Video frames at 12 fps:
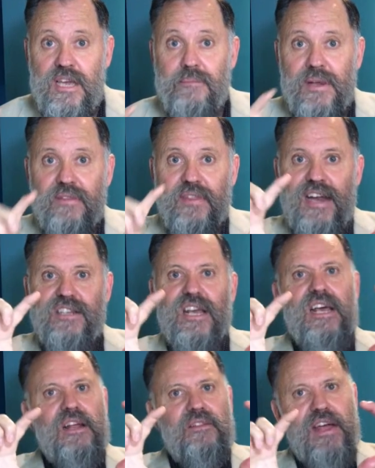but
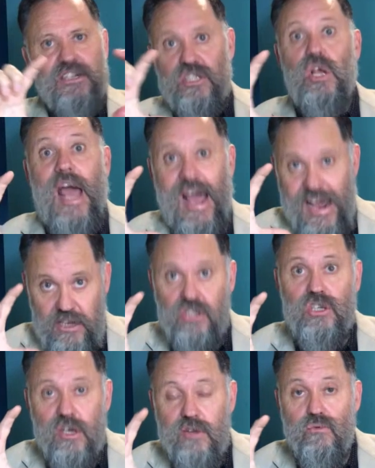that's
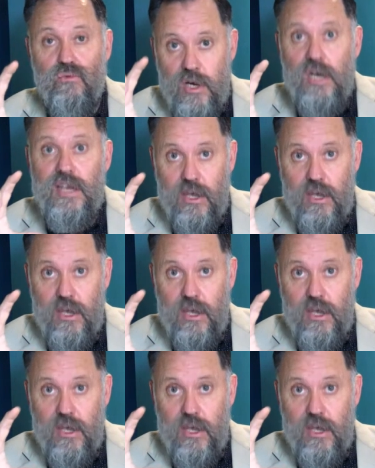actually really